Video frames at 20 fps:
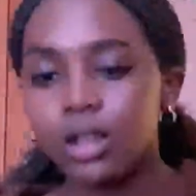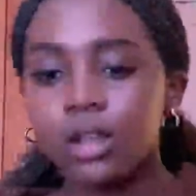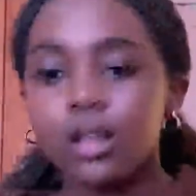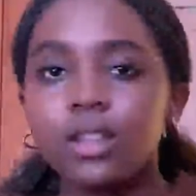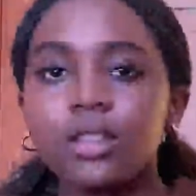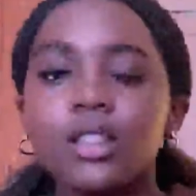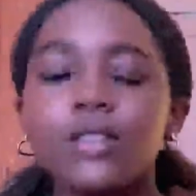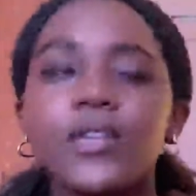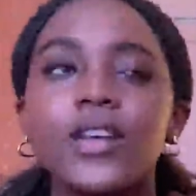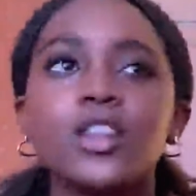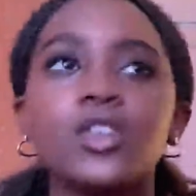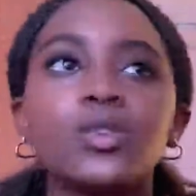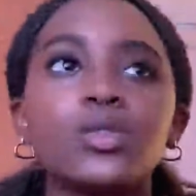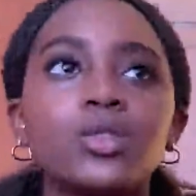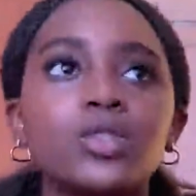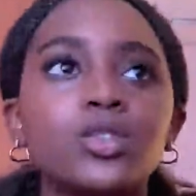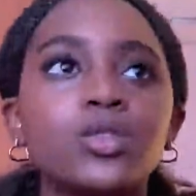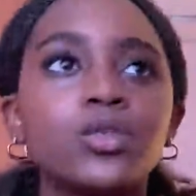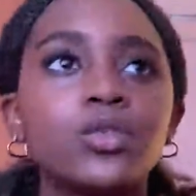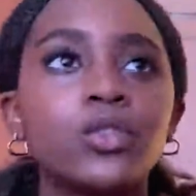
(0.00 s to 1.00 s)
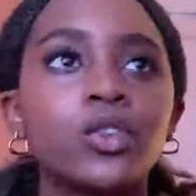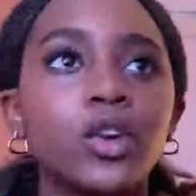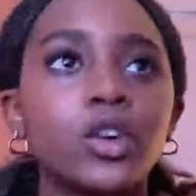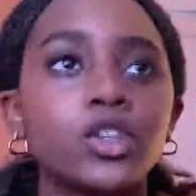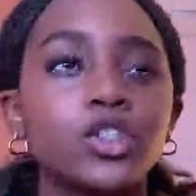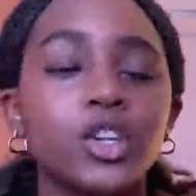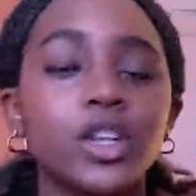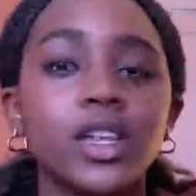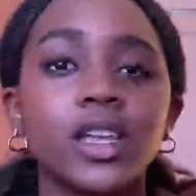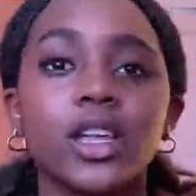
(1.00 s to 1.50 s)
The videos for
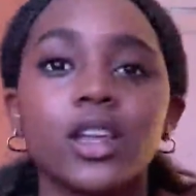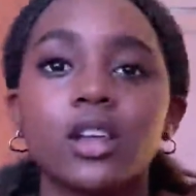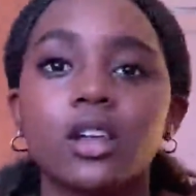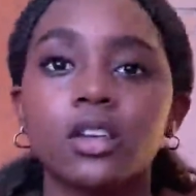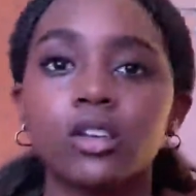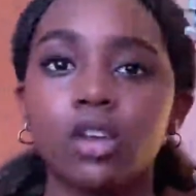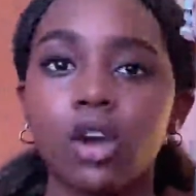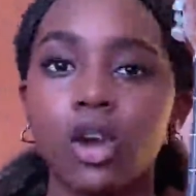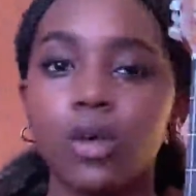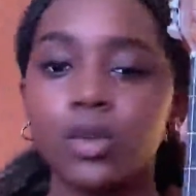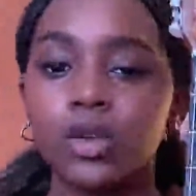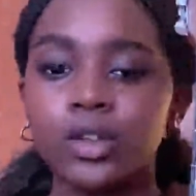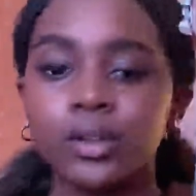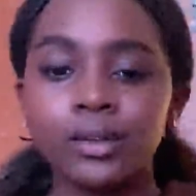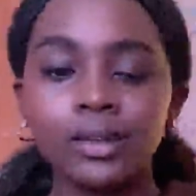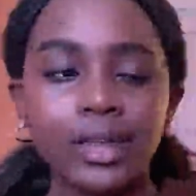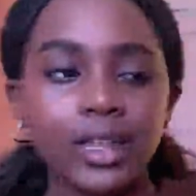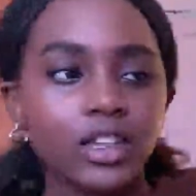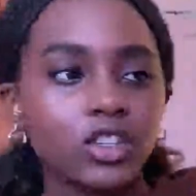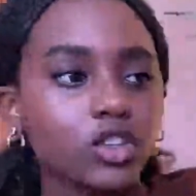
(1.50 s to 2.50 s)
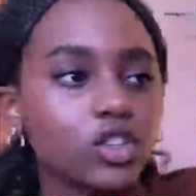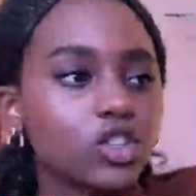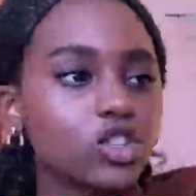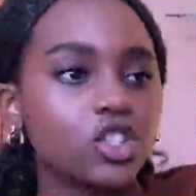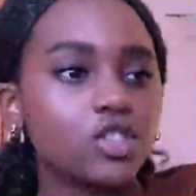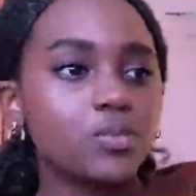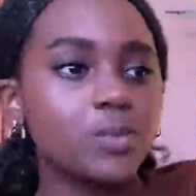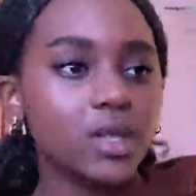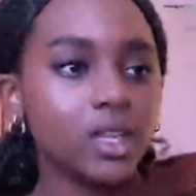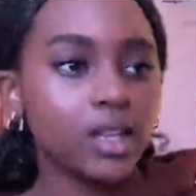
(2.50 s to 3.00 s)
tuning a guitar would literally
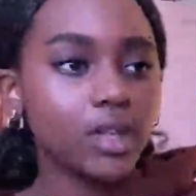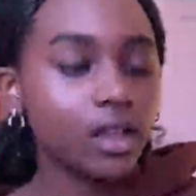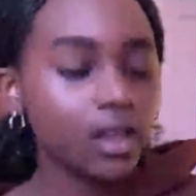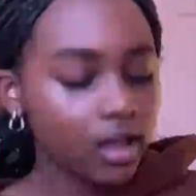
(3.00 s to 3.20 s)
just be